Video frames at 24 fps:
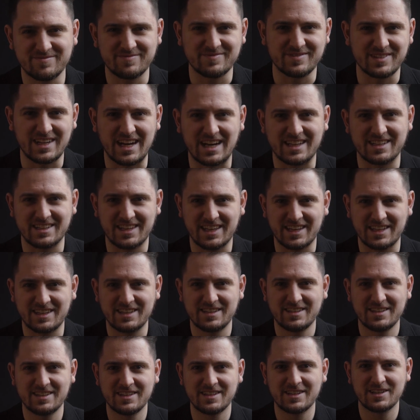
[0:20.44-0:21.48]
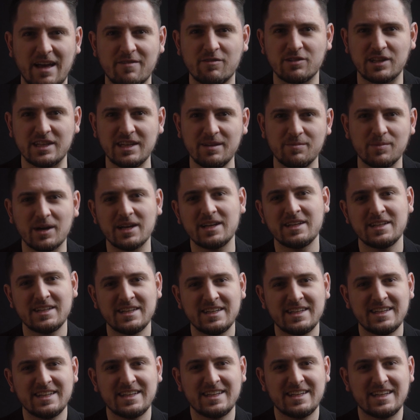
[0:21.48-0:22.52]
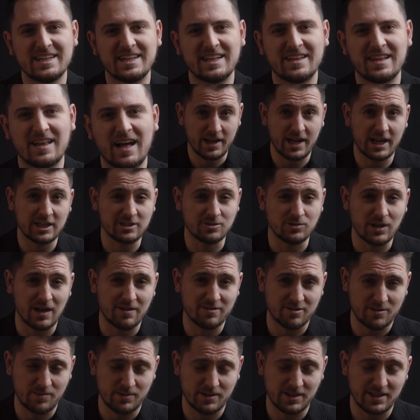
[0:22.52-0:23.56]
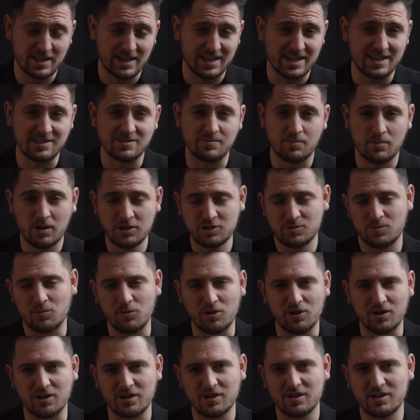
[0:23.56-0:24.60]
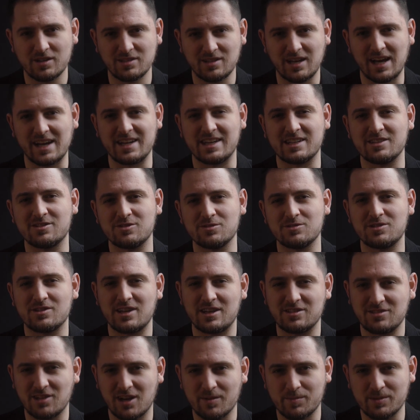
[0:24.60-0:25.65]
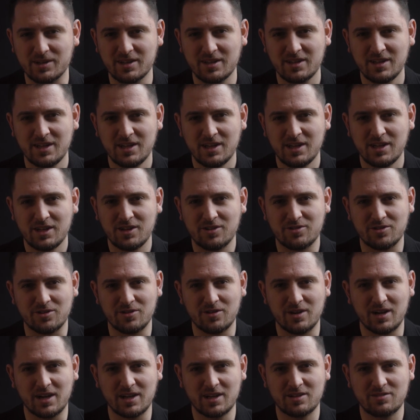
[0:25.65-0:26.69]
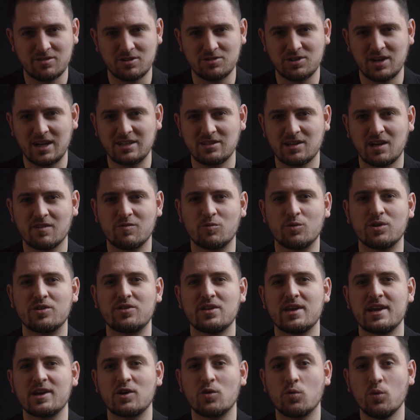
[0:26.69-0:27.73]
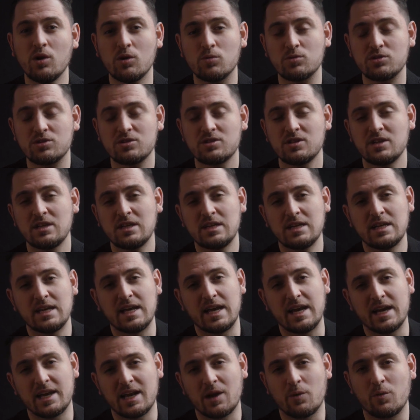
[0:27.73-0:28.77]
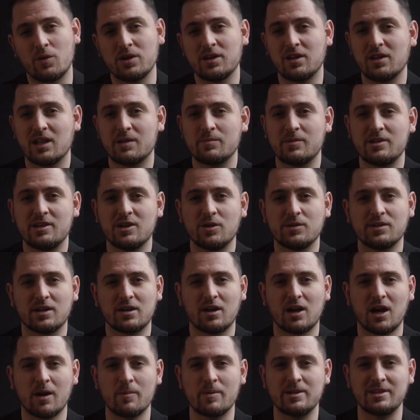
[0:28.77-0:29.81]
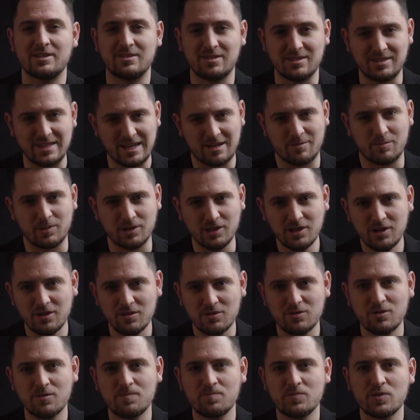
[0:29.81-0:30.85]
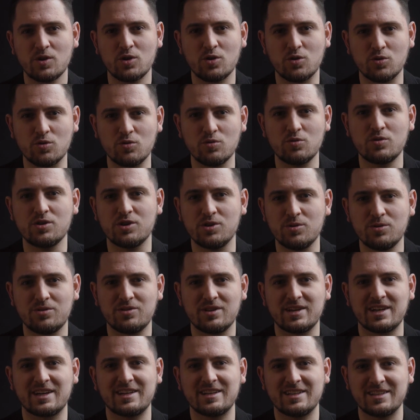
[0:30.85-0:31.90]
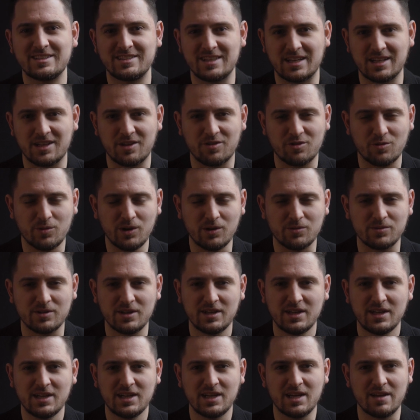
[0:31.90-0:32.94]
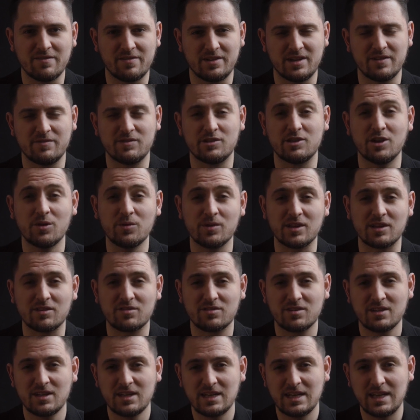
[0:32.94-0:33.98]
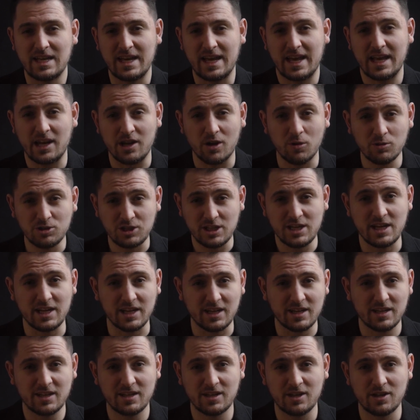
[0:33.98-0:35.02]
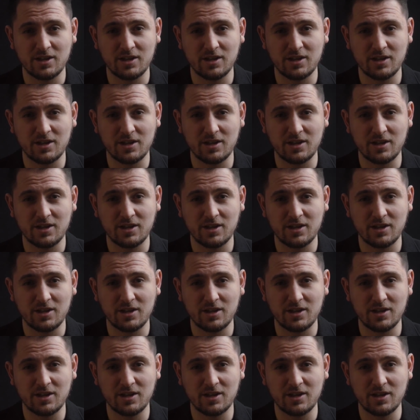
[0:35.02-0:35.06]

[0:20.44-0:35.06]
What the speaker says: not like heavily, but I actually have something that is much more tied into today's topic. So I'm going to start you guys off with a quote, and I want you to let me know in the comments down below who you think said this quote, if any of you know this. And no cheating,